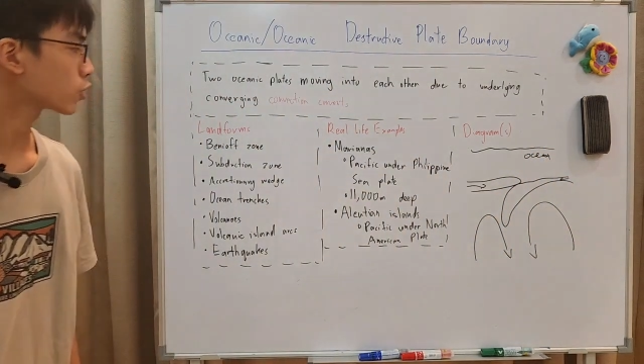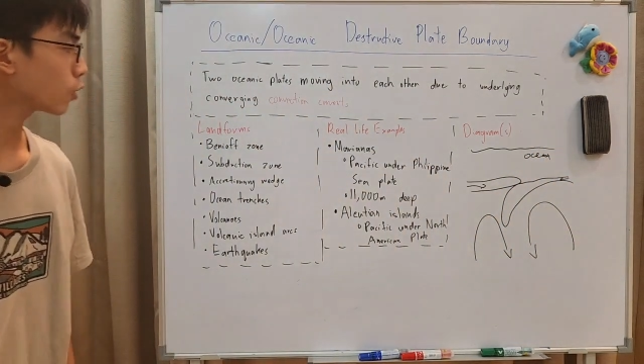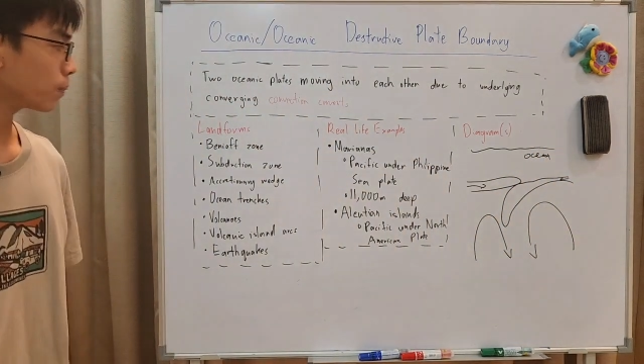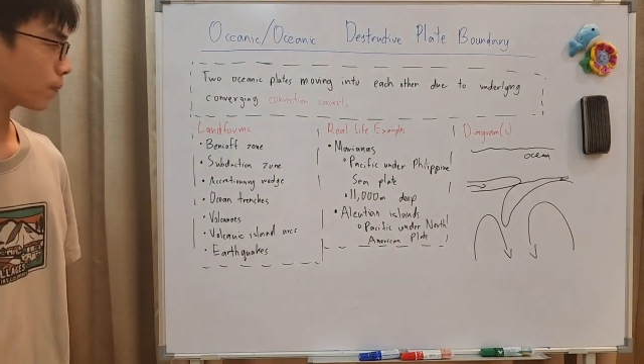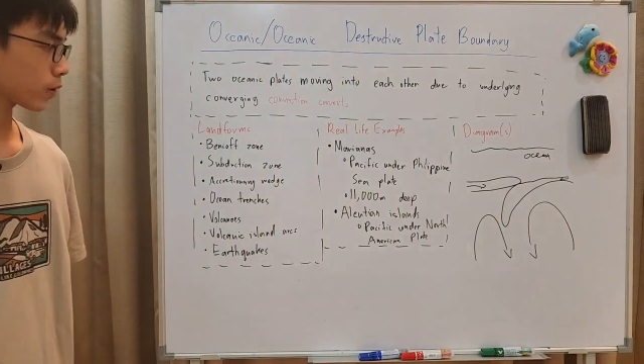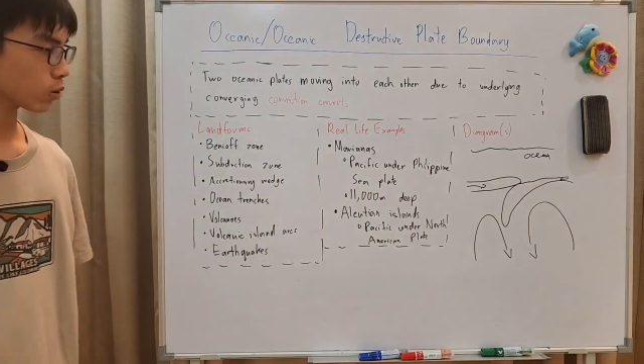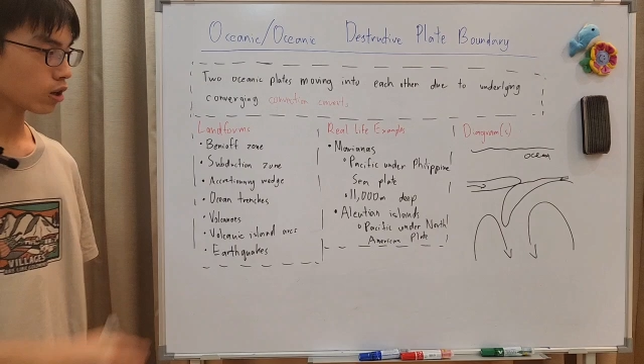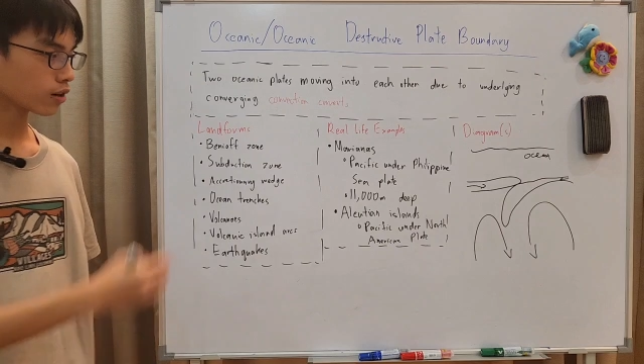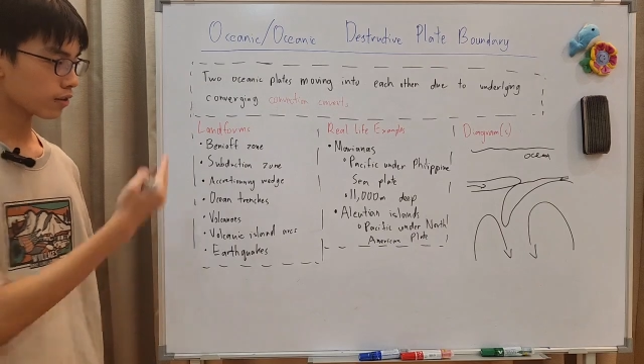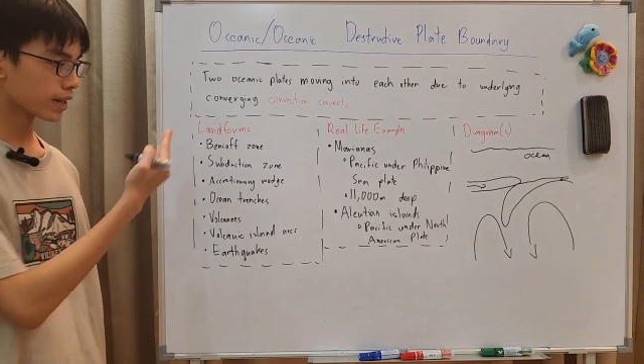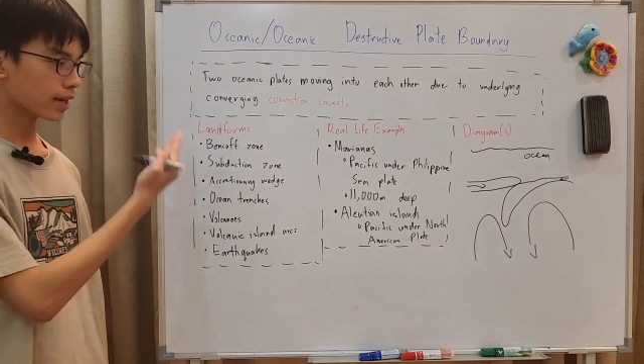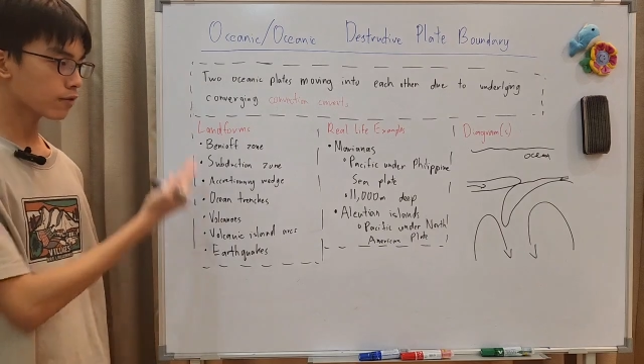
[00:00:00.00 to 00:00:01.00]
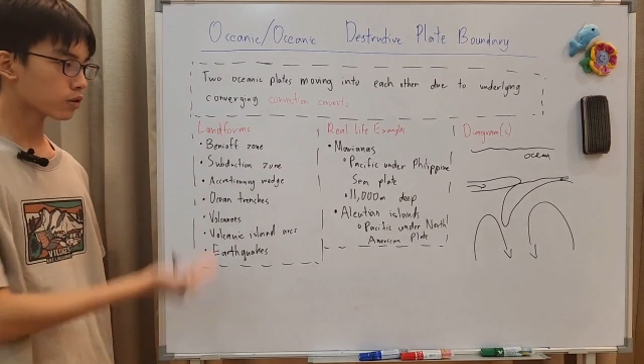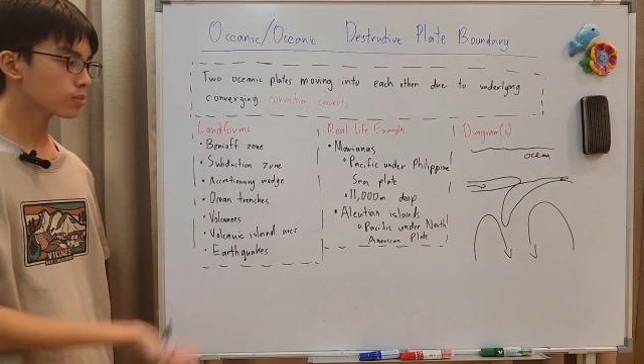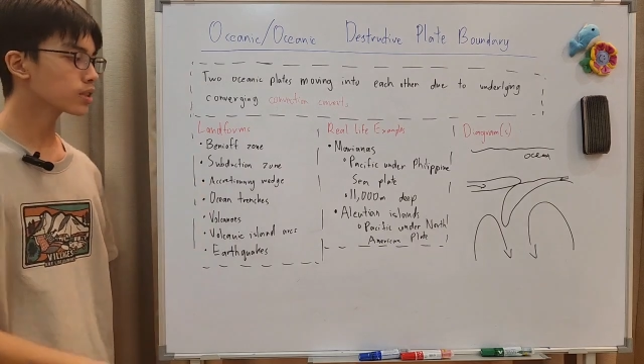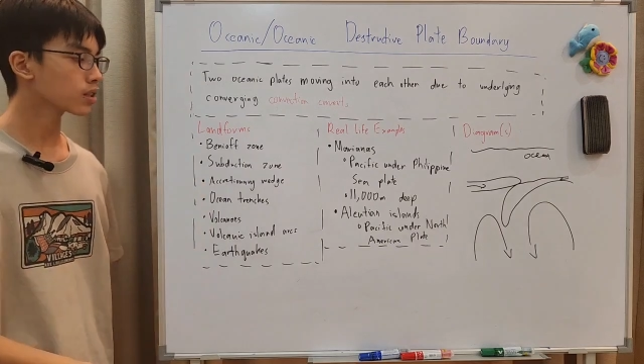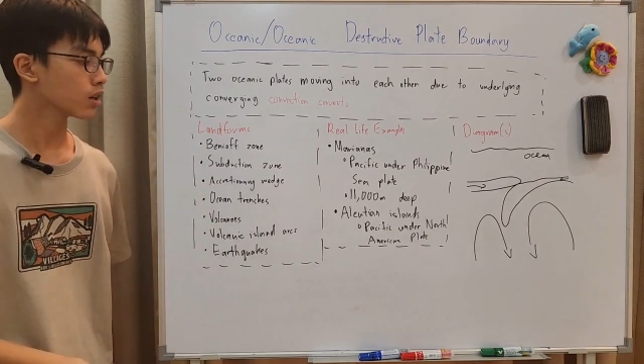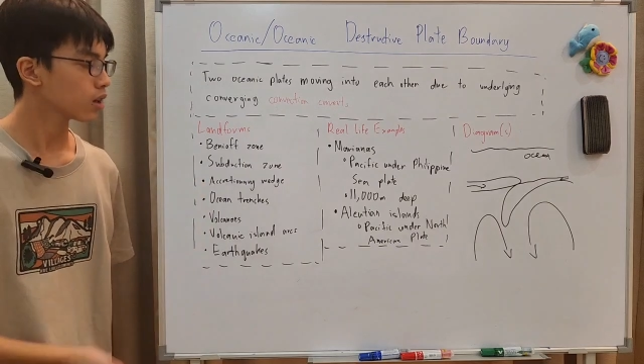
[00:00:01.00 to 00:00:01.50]
So you have
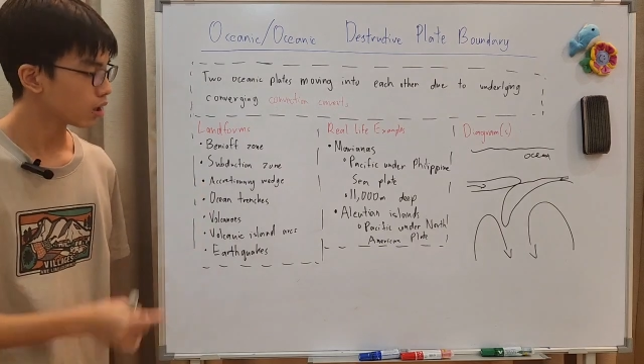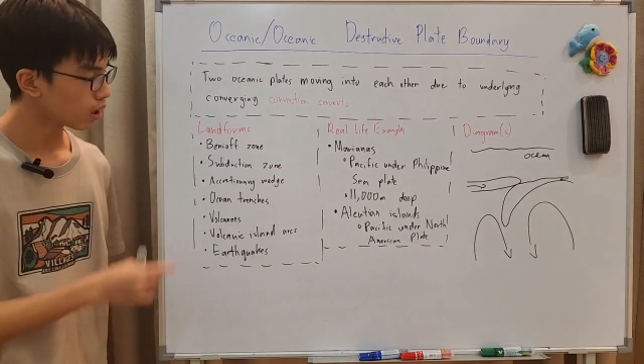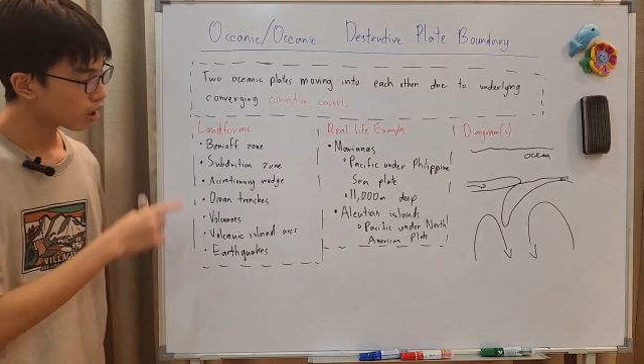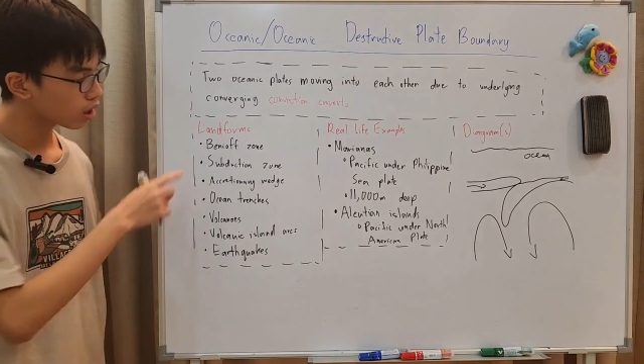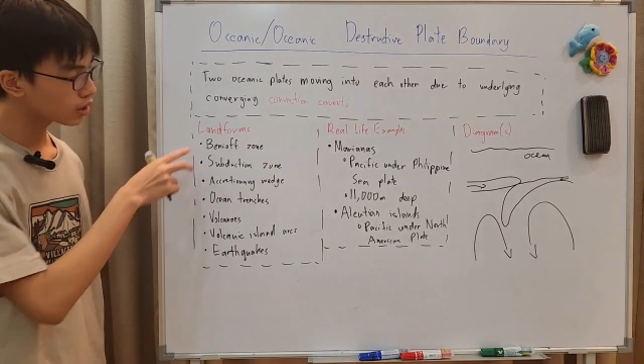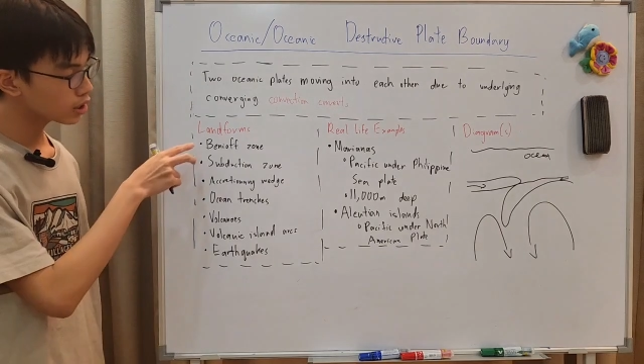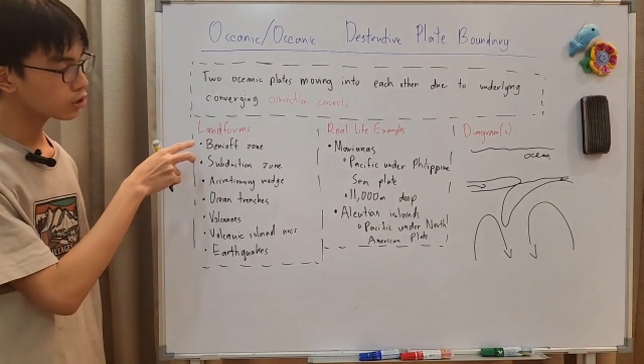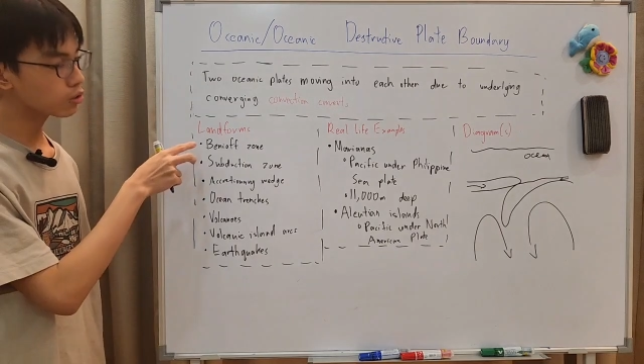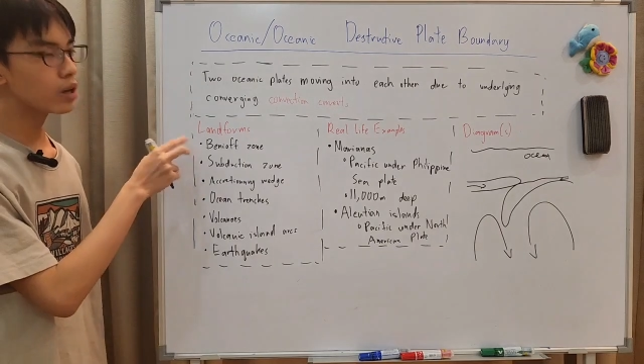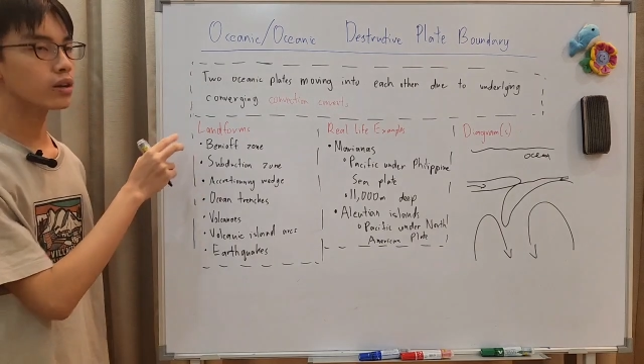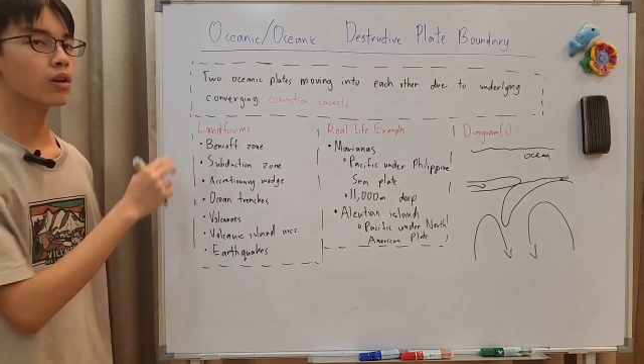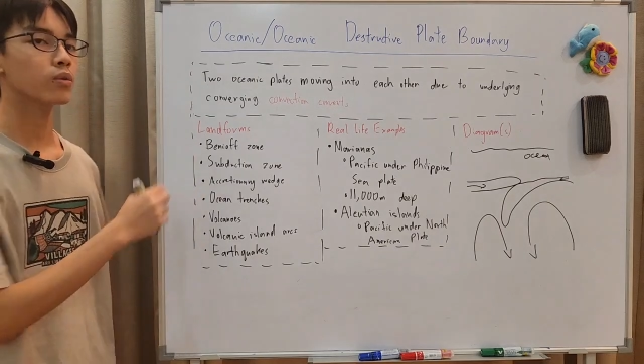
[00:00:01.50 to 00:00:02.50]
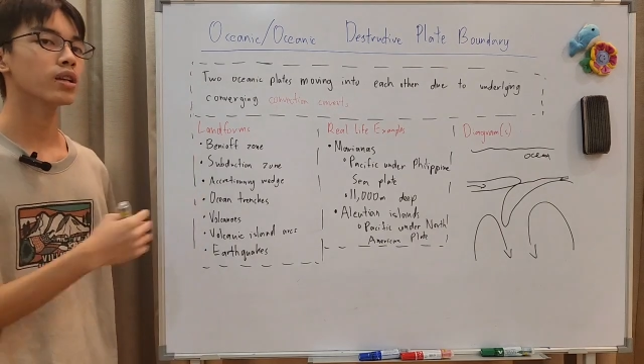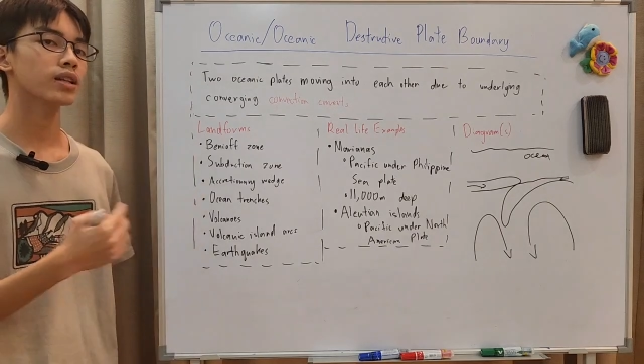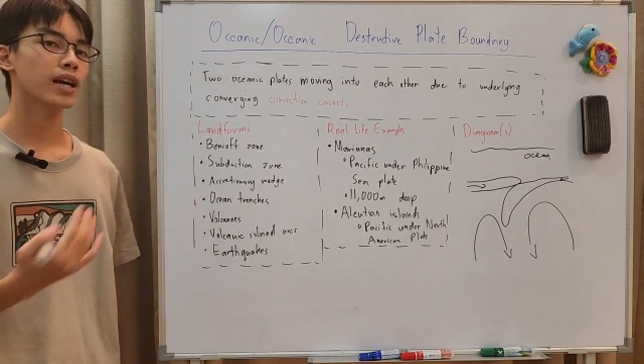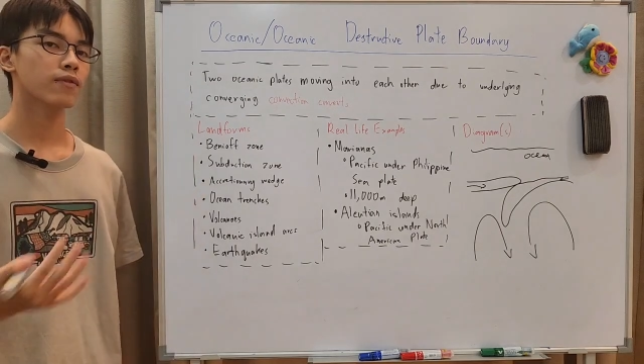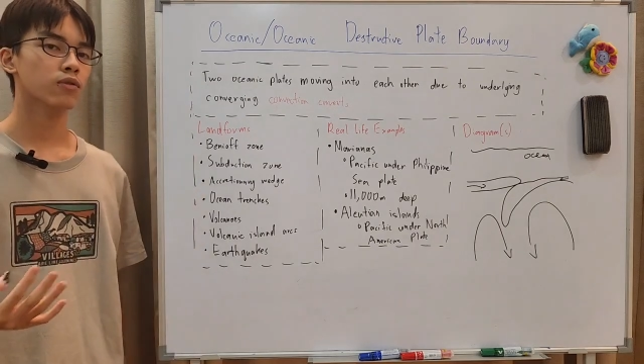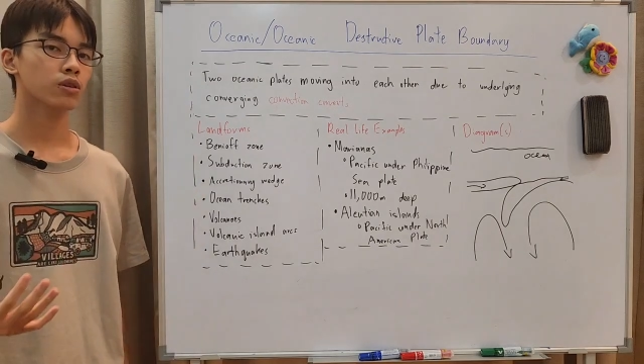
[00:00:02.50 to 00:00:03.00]
landforms. These two are not really
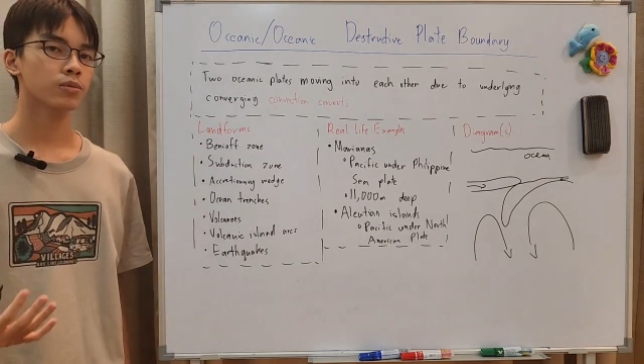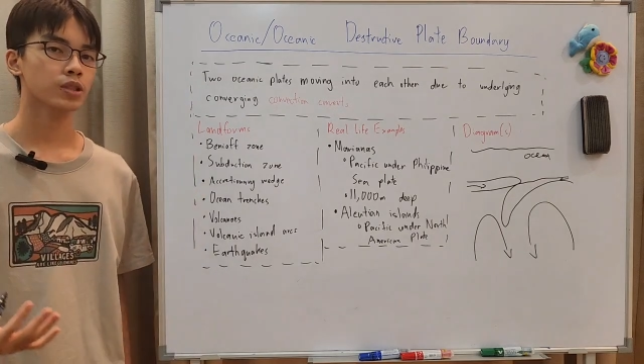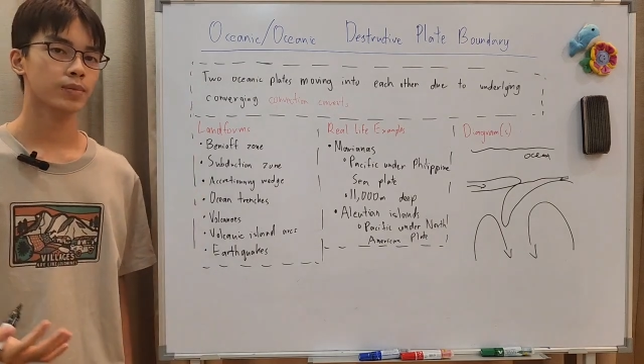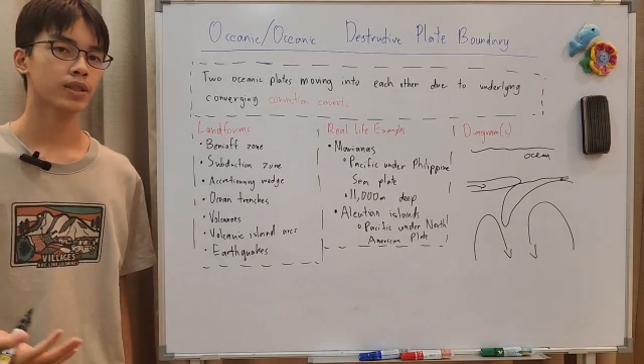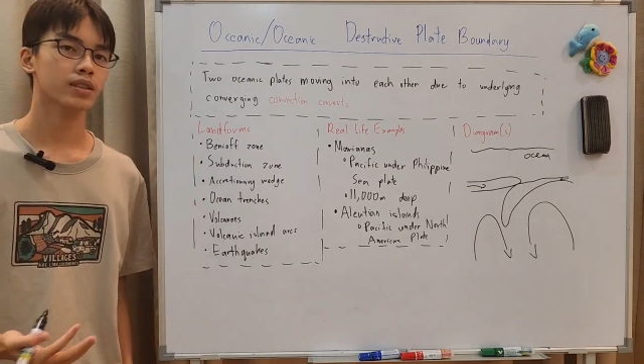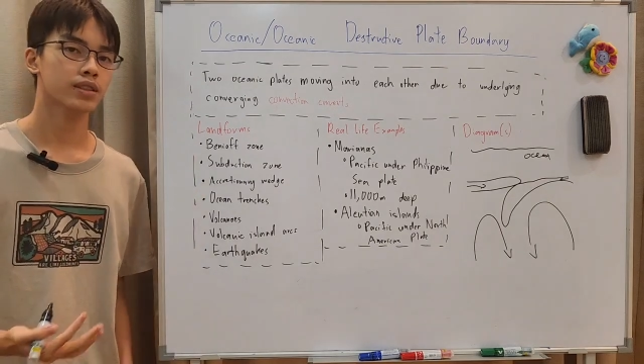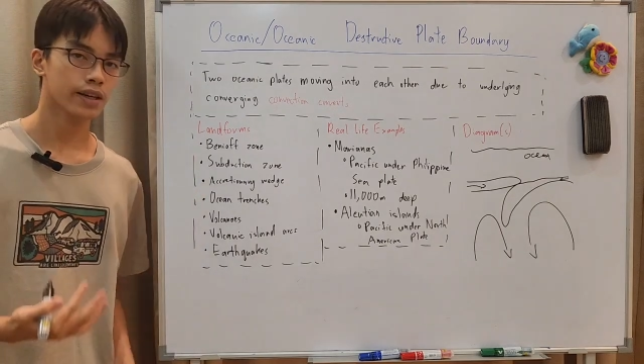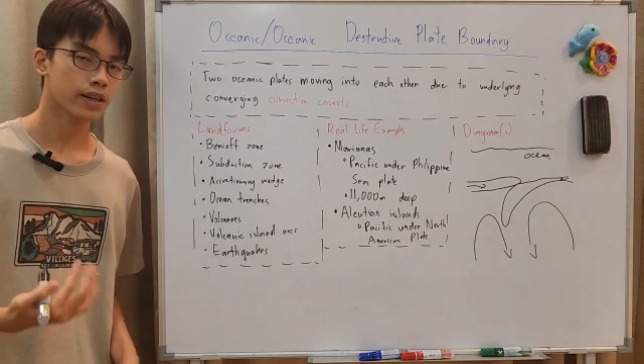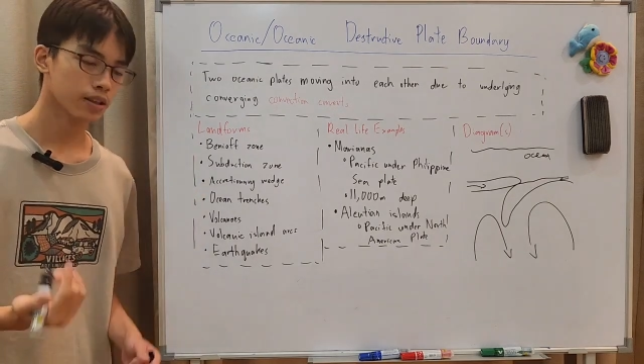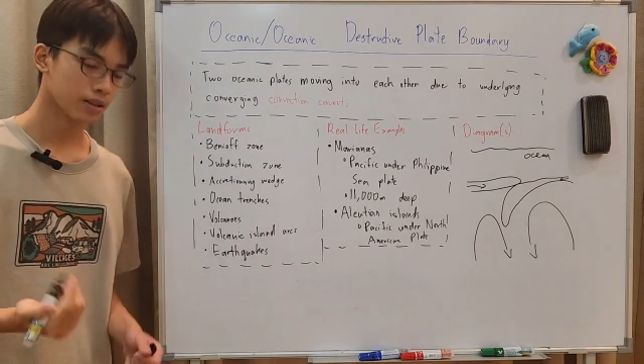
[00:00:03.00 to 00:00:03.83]
landforms, but